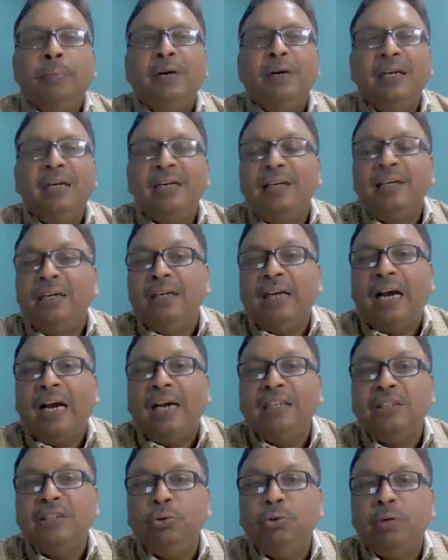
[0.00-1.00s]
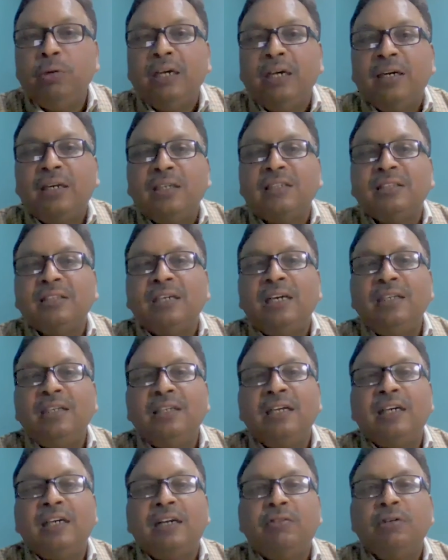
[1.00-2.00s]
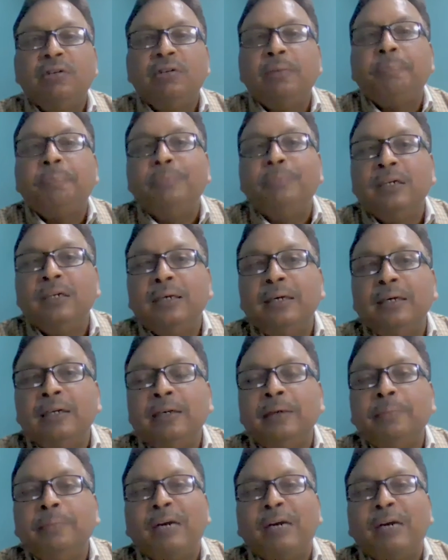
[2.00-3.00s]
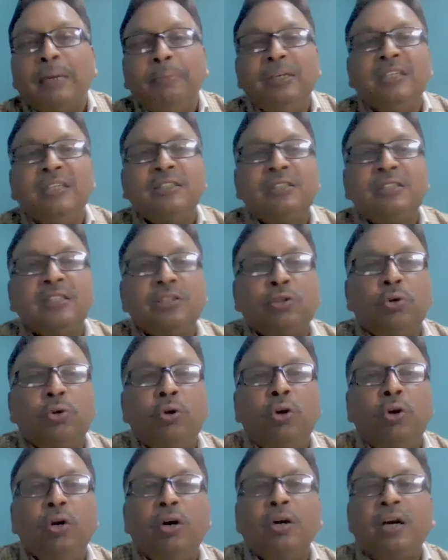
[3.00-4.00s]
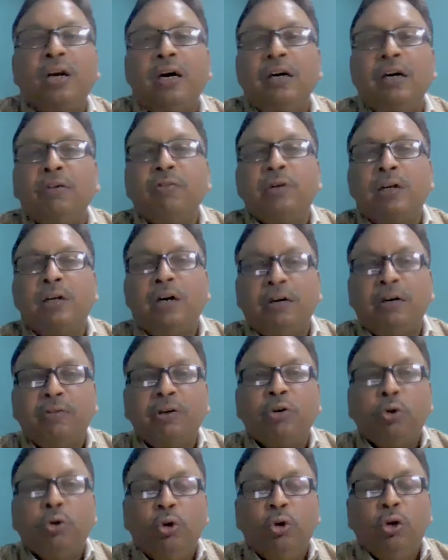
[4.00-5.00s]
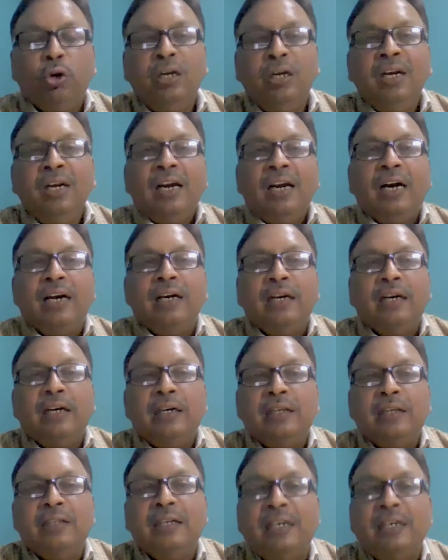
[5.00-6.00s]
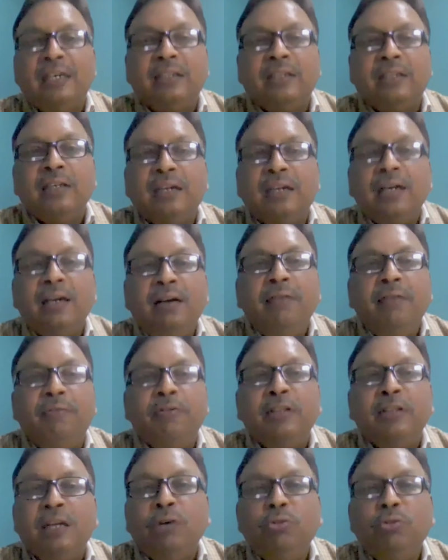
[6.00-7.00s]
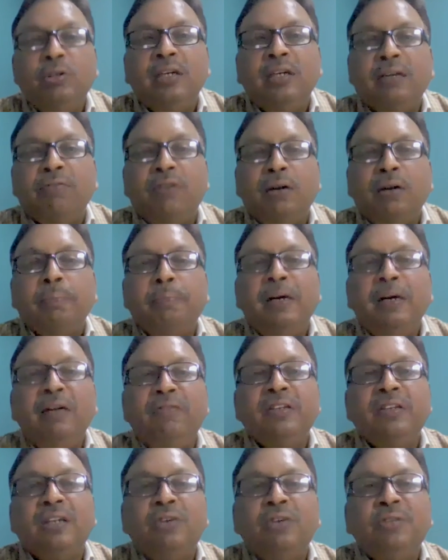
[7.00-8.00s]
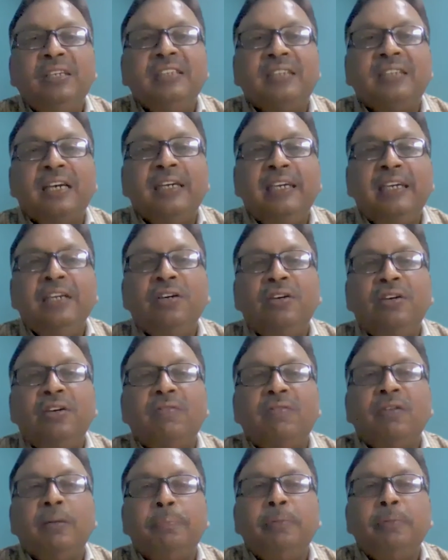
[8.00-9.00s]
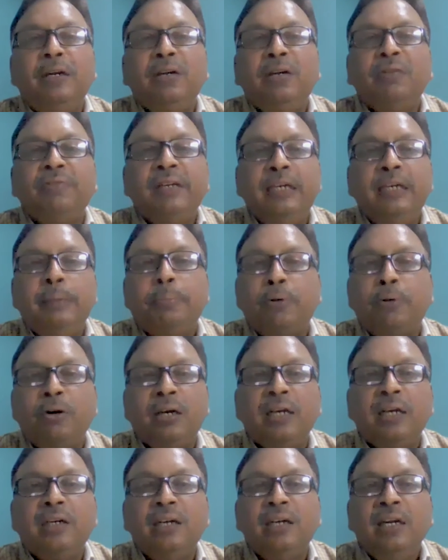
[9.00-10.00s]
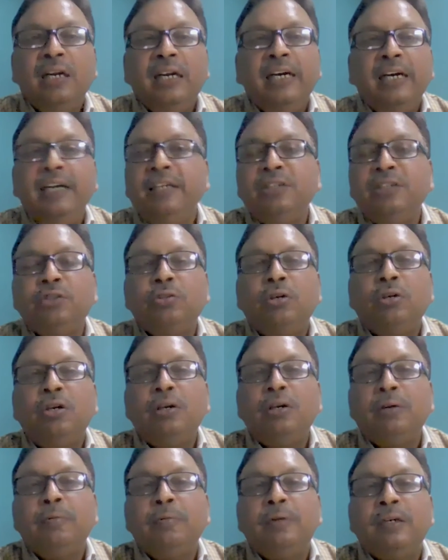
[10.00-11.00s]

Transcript: But as you can understand that our prime minister's goal or our goal, that without development, without designing or development of any product, it is not